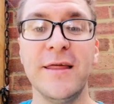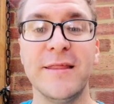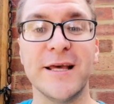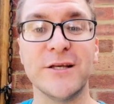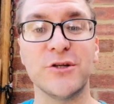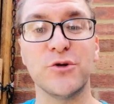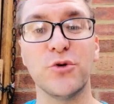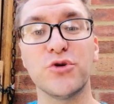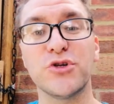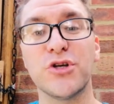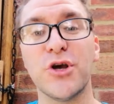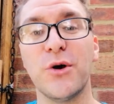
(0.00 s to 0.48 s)

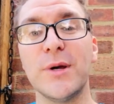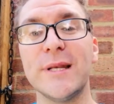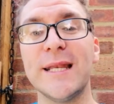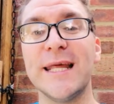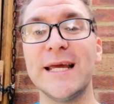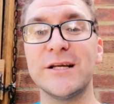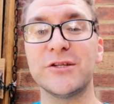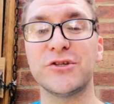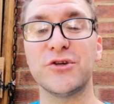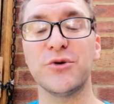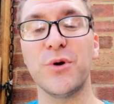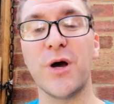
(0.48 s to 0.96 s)
There's also a
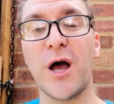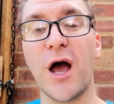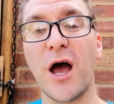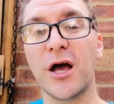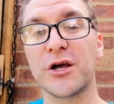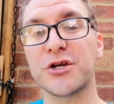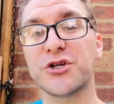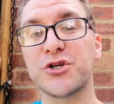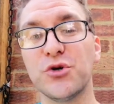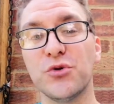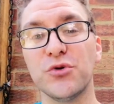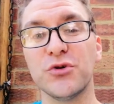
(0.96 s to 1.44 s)
link to a
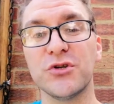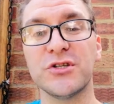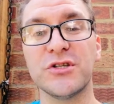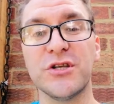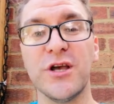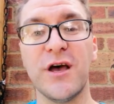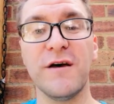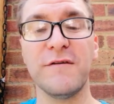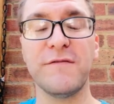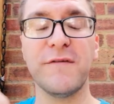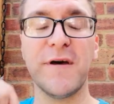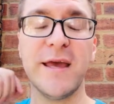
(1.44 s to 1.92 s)
short
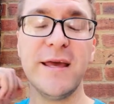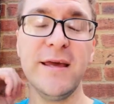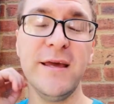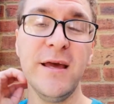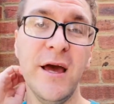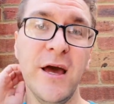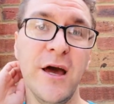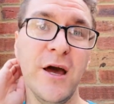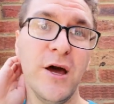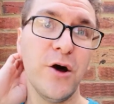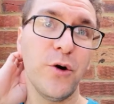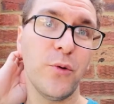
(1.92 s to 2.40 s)
survey,
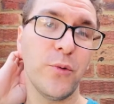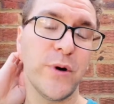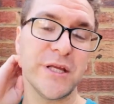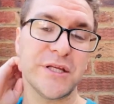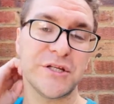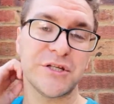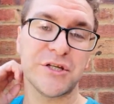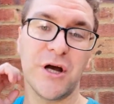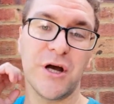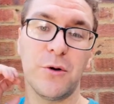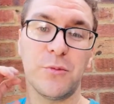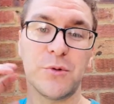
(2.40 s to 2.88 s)

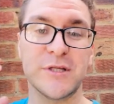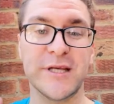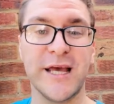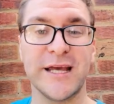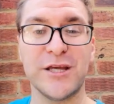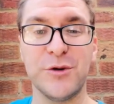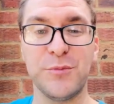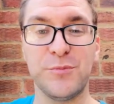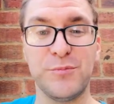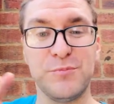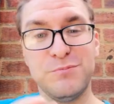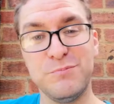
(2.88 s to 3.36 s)
which will
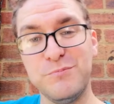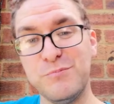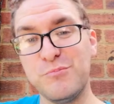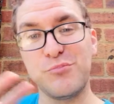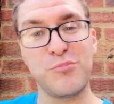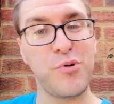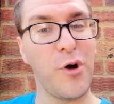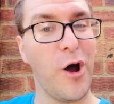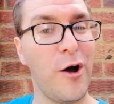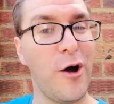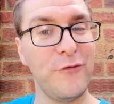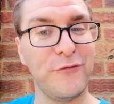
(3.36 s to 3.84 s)
take you
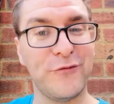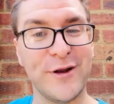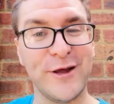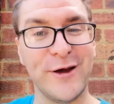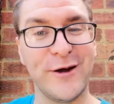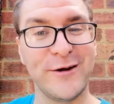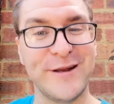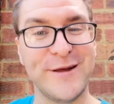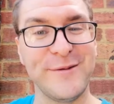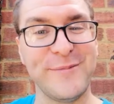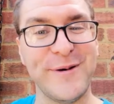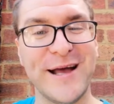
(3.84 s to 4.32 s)
hopefully
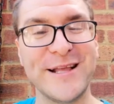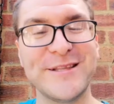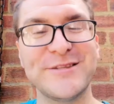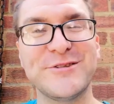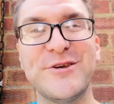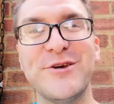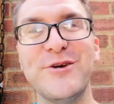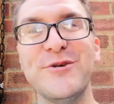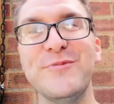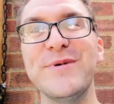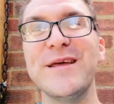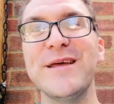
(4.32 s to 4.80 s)
only about
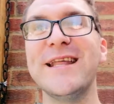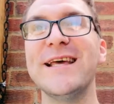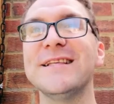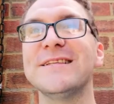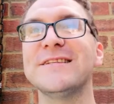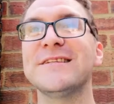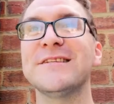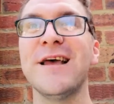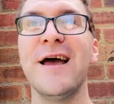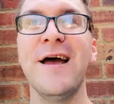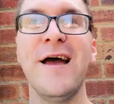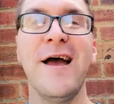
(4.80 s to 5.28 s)
2
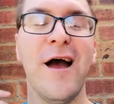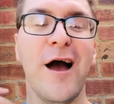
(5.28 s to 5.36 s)
minutes.